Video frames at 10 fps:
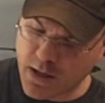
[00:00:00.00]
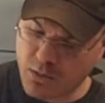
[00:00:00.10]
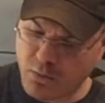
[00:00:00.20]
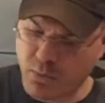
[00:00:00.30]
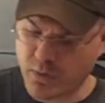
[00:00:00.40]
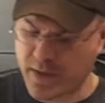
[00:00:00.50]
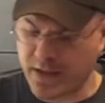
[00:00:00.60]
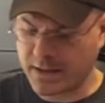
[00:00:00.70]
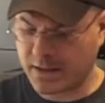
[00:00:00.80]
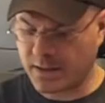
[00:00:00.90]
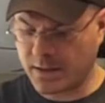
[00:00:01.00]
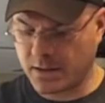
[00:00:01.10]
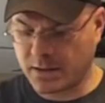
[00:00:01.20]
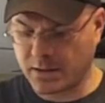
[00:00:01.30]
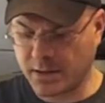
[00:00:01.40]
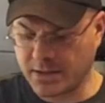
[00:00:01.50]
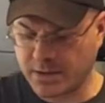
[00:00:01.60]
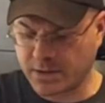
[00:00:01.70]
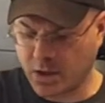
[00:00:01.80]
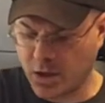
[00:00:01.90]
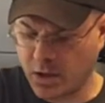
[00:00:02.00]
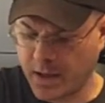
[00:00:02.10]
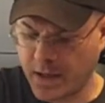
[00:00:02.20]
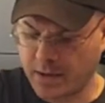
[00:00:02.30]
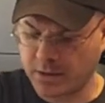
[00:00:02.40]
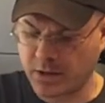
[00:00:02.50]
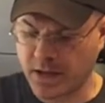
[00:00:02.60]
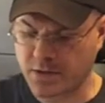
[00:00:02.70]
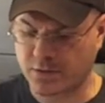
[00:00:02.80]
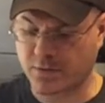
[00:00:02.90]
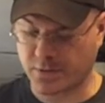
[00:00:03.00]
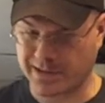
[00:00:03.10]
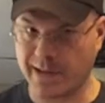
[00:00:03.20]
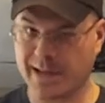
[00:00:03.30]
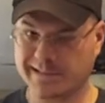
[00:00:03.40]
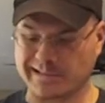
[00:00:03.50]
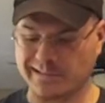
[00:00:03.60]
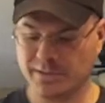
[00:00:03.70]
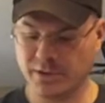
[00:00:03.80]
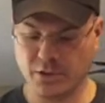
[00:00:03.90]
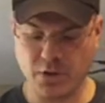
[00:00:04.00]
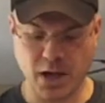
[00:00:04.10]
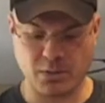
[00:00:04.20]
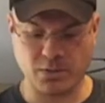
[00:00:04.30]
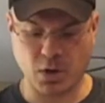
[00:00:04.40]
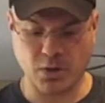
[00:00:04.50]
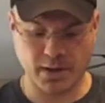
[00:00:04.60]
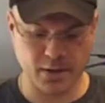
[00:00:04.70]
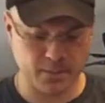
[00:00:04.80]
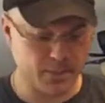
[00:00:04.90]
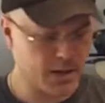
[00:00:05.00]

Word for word: And we'll pour that nice and tall and a little extra for the glass. You know how we roll here.